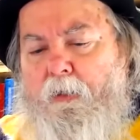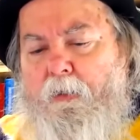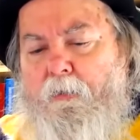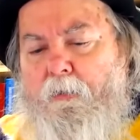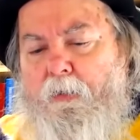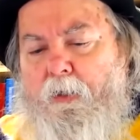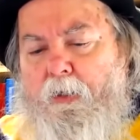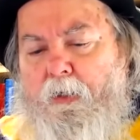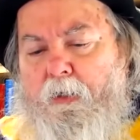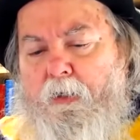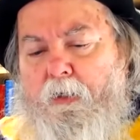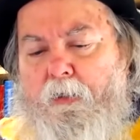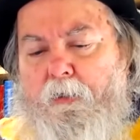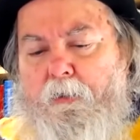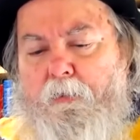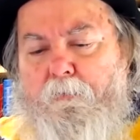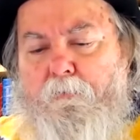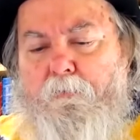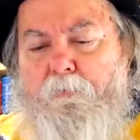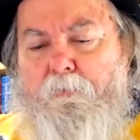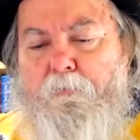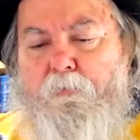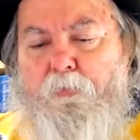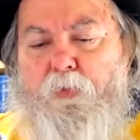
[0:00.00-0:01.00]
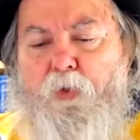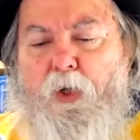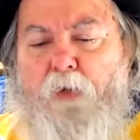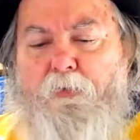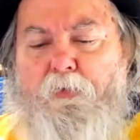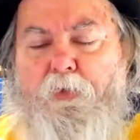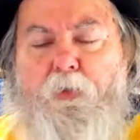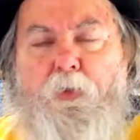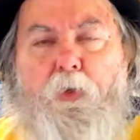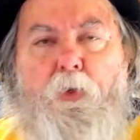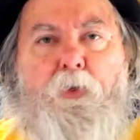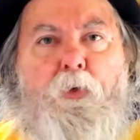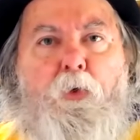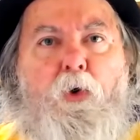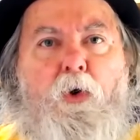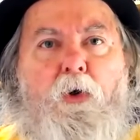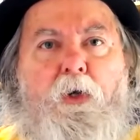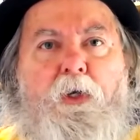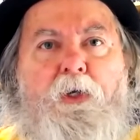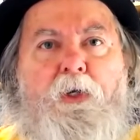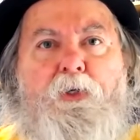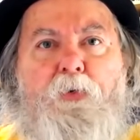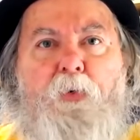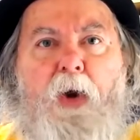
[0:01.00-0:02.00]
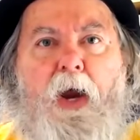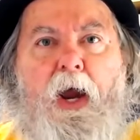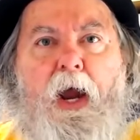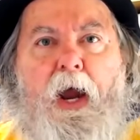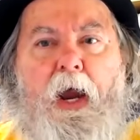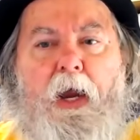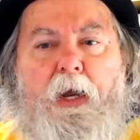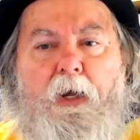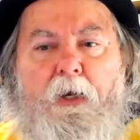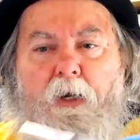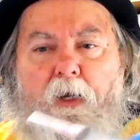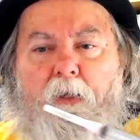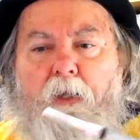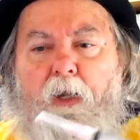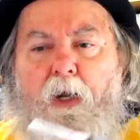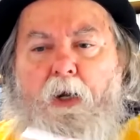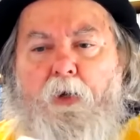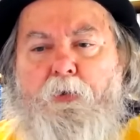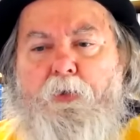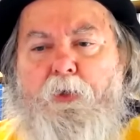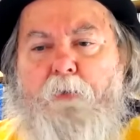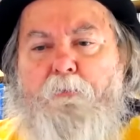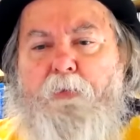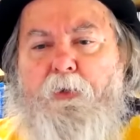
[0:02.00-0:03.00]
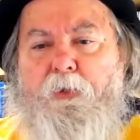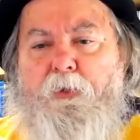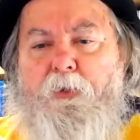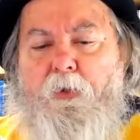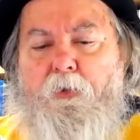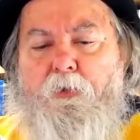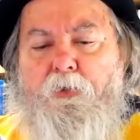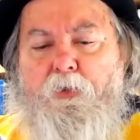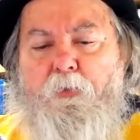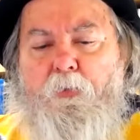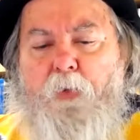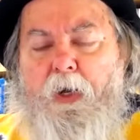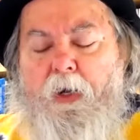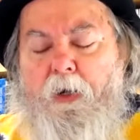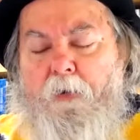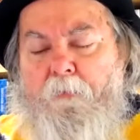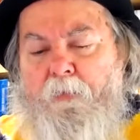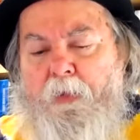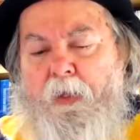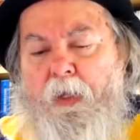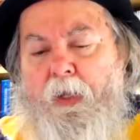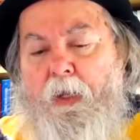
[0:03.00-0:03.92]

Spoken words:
So after they're thoroughly dry, I'll actually put those away.